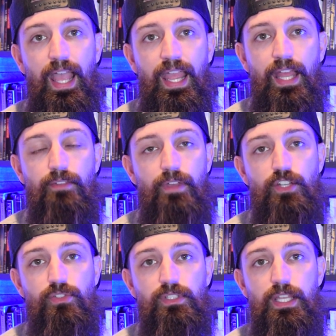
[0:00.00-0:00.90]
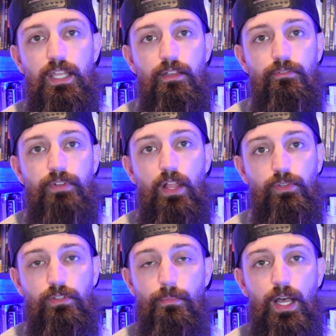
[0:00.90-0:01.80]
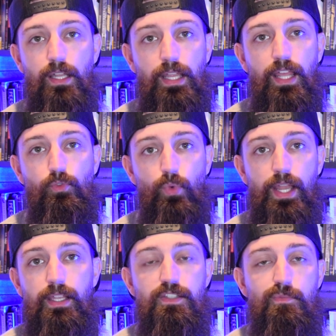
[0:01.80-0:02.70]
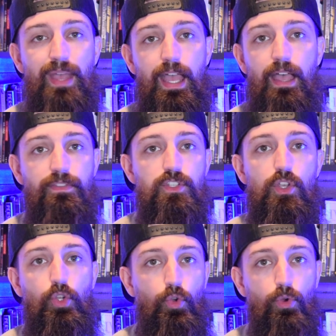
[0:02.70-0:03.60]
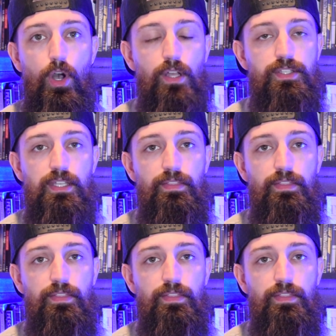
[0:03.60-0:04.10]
And eventually, Father Lamont and Regan's paths cross,